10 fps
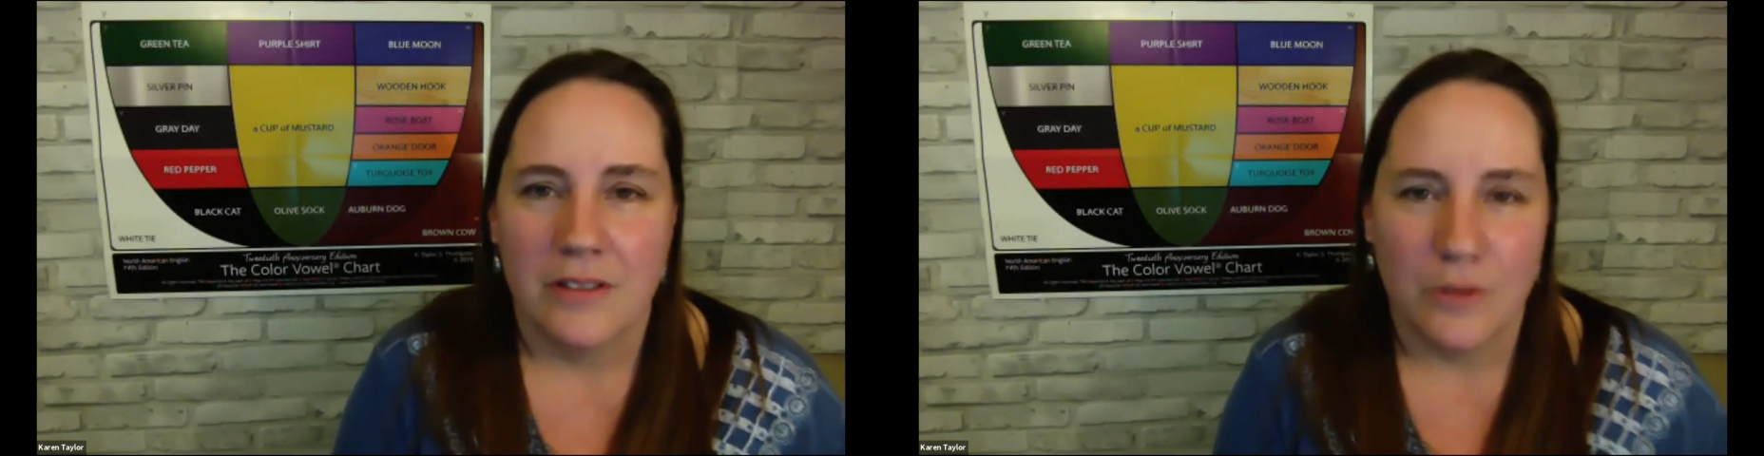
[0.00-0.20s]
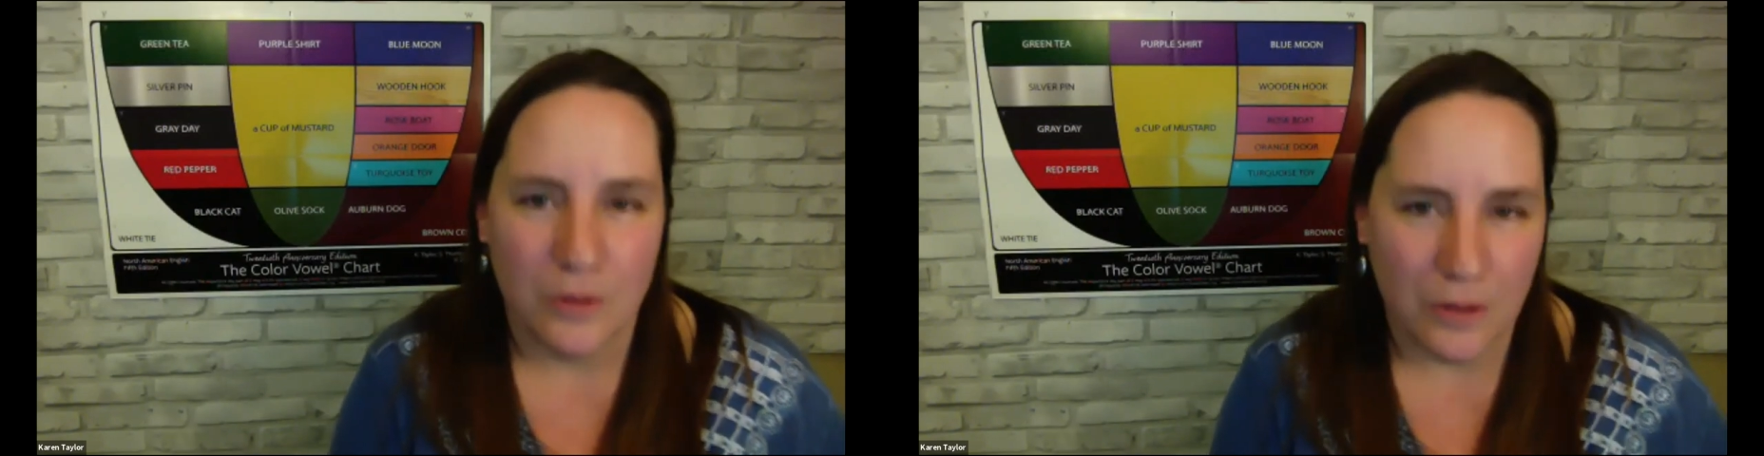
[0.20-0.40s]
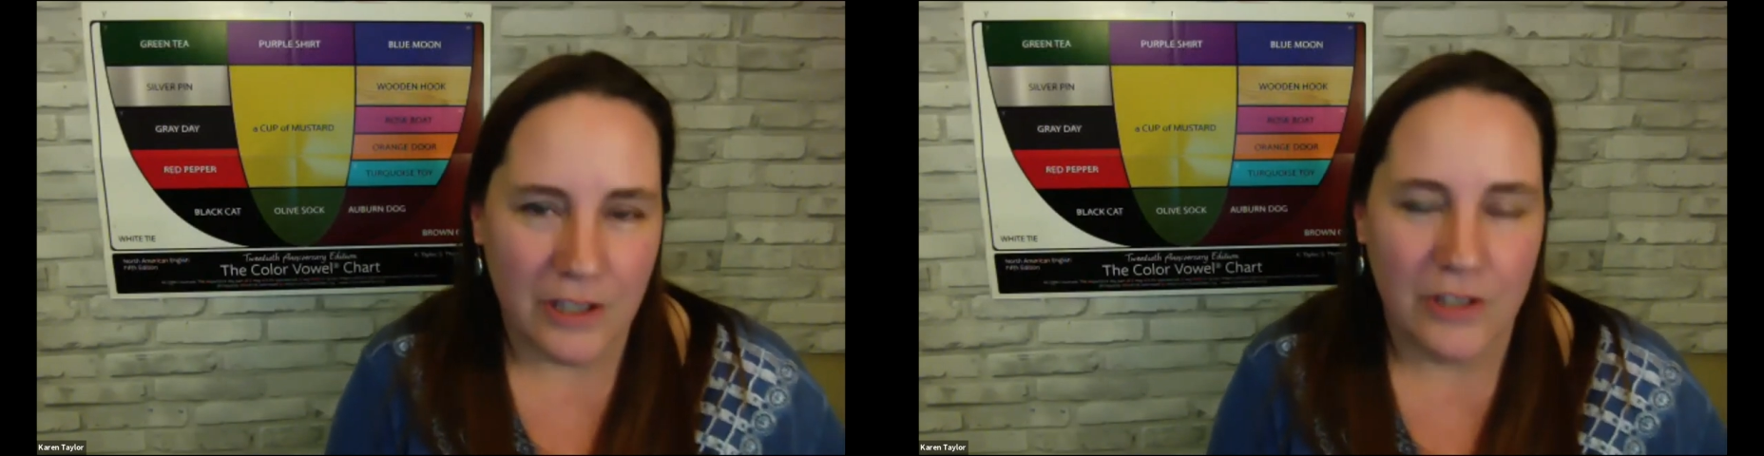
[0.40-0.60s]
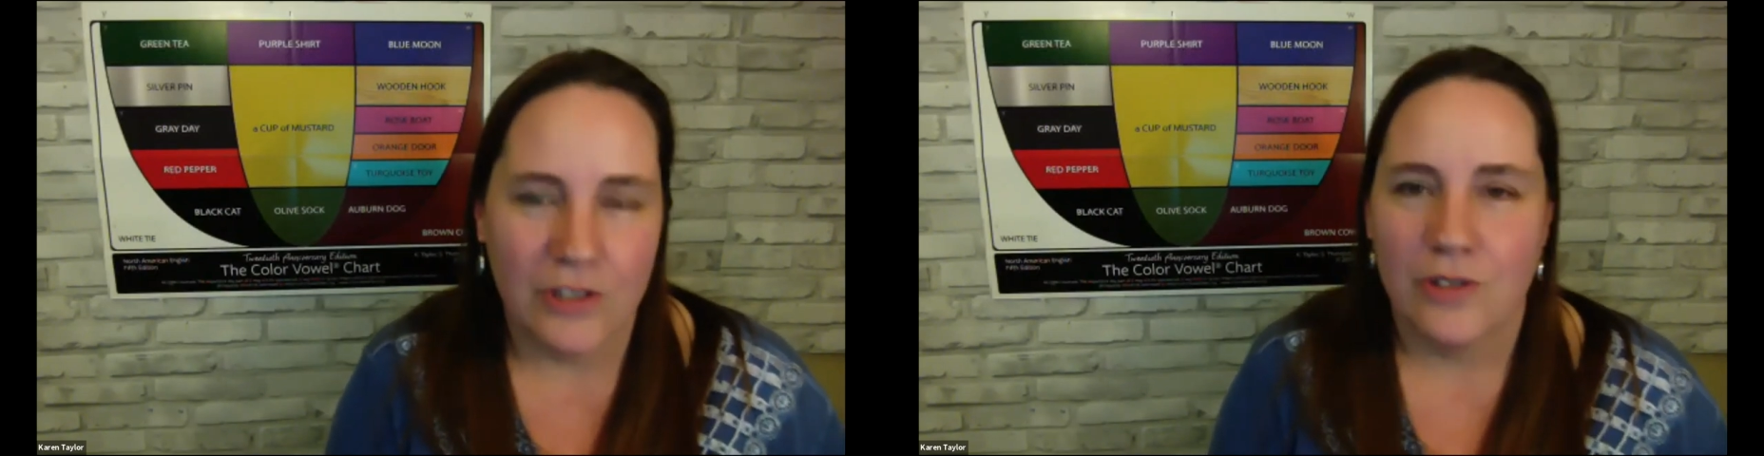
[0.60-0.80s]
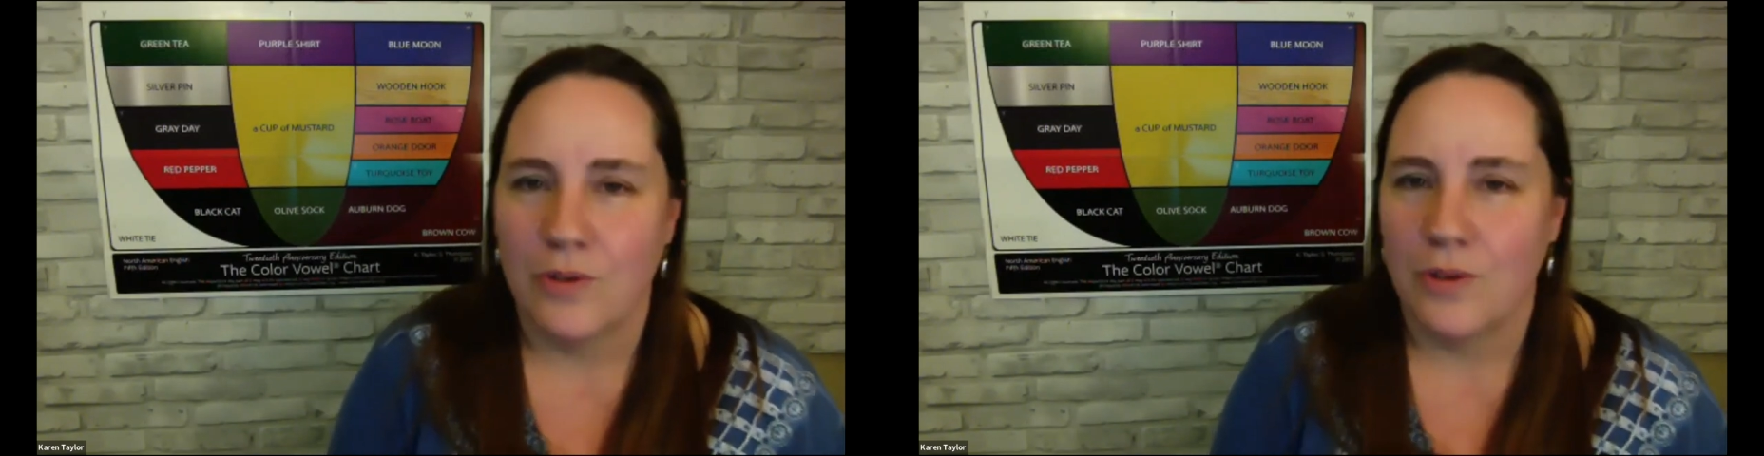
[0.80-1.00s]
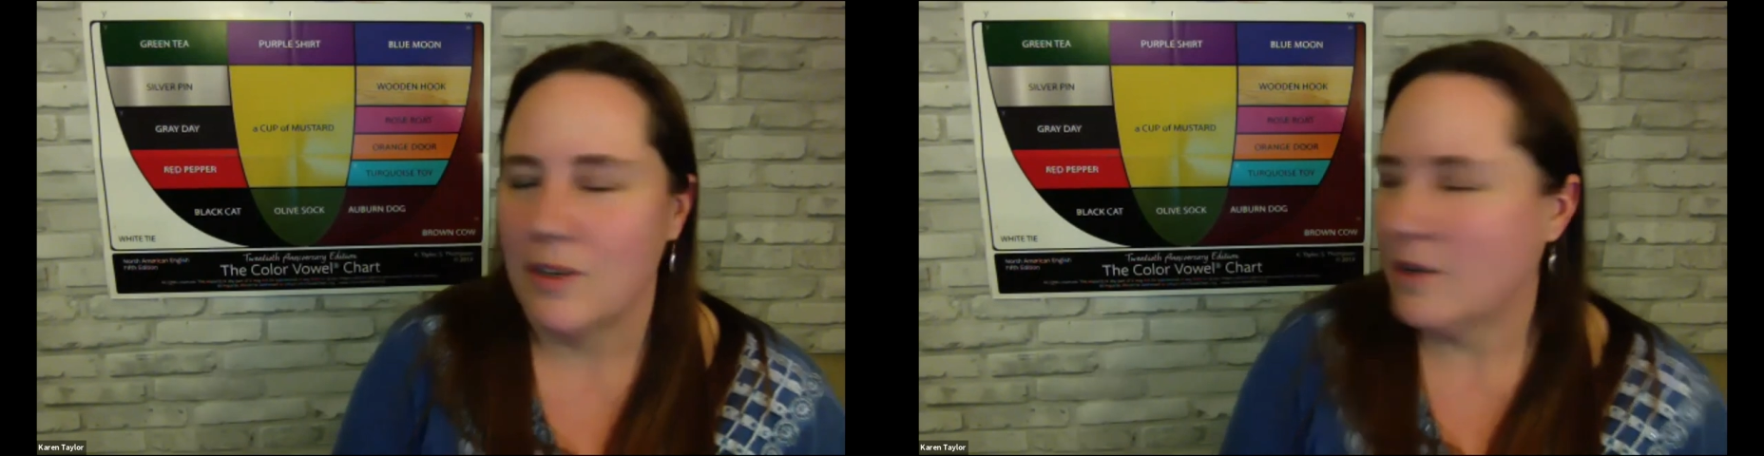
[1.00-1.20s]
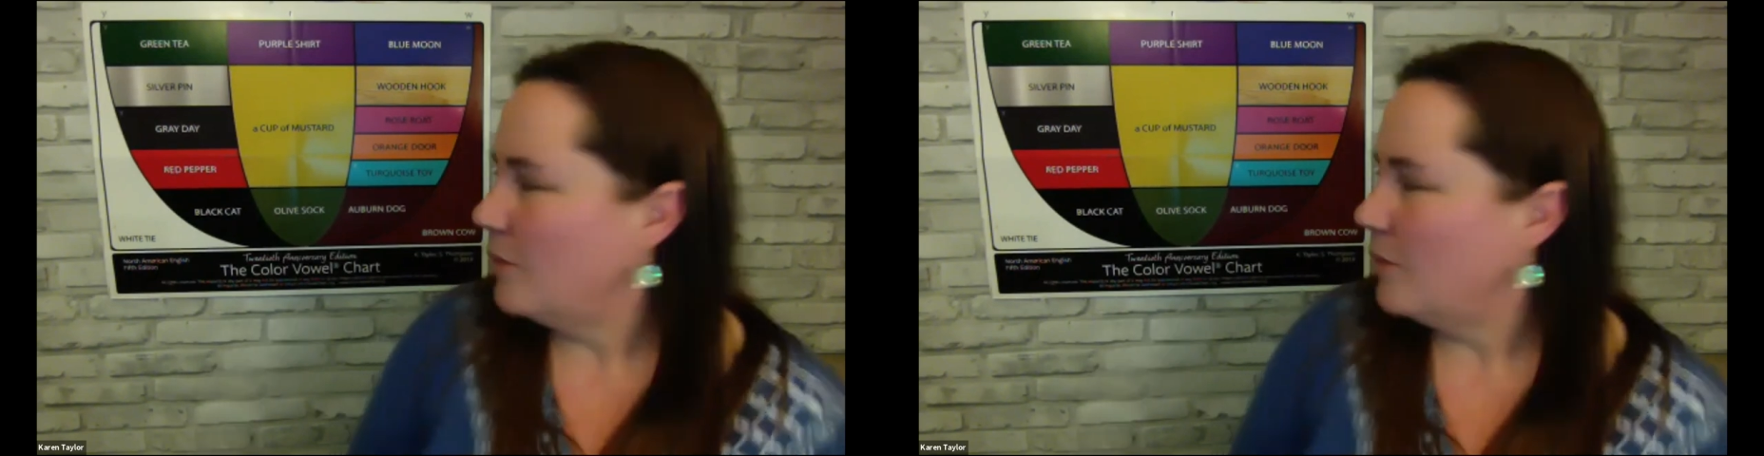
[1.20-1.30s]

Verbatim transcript: Orange or